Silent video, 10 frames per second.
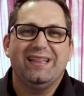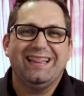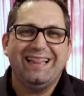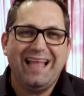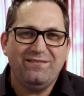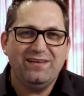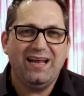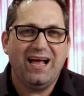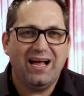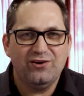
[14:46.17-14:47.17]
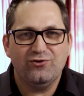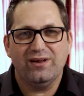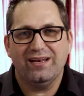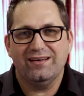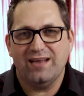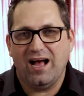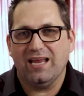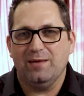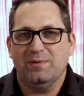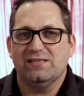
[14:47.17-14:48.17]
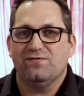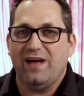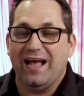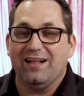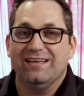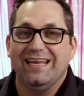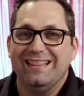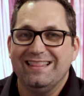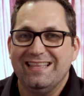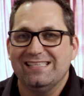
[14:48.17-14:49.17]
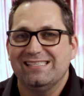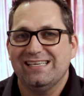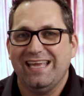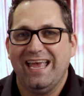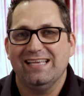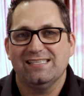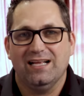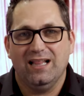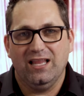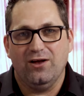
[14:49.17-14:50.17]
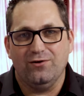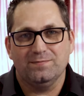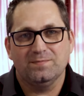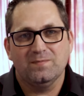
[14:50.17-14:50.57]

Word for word: eleven hundred documents filed in this case alone.